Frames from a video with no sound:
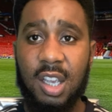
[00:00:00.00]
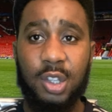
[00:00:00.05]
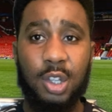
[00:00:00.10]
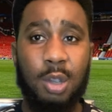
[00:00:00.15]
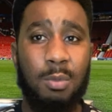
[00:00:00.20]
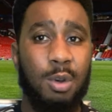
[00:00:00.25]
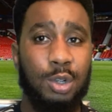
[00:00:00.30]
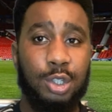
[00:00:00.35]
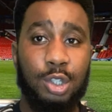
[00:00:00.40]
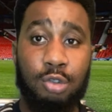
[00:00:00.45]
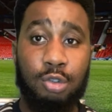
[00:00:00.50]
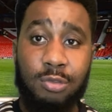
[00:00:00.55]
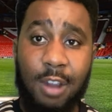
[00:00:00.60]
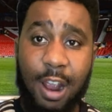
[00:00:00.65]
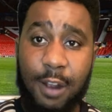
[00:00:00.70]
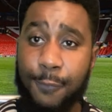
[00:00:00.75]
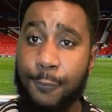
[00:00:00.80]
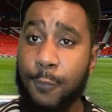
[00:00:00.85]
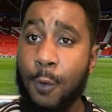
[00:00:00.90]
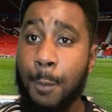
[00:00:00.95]
The most
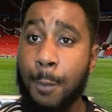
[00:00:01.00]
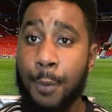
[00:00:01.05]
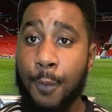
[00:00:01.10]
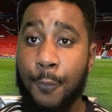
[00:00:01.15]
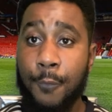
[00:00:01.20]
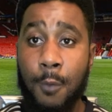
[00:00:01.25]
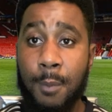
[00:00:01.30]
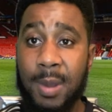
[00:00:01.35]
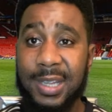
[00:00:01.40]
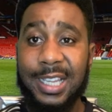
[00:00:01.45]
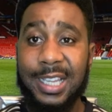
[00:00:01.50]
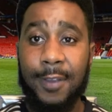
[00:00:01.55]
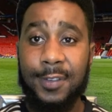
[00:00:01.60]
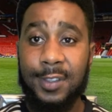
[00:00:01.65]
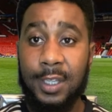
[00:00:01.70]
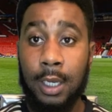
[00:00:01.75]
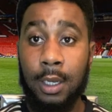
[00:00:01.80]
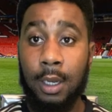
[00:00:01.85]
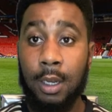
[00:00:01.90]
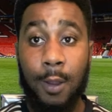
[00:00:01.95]
dreadful performance I've
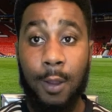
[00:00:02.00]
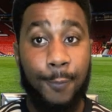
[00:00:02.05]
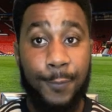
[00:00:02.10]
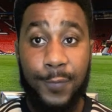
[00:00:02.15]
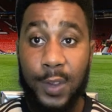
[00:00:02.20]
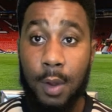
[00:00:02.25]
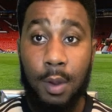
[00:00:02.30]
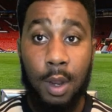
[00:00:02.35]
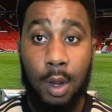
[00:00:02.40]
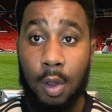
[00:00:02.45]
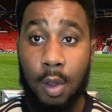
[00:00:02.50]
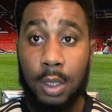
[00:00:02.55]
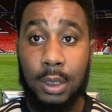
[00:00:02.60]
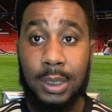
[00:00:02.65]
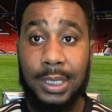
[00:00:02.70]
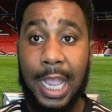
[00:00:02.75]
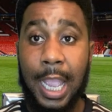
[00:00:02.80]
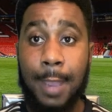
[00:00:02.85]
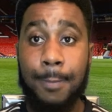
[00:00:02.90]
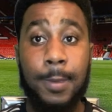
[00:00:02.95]
seen in a very long
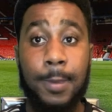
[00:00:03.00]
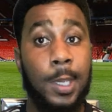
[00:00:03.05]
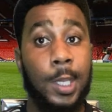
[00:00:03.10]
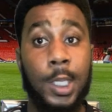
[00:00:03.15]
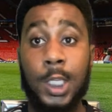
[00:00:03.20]
time,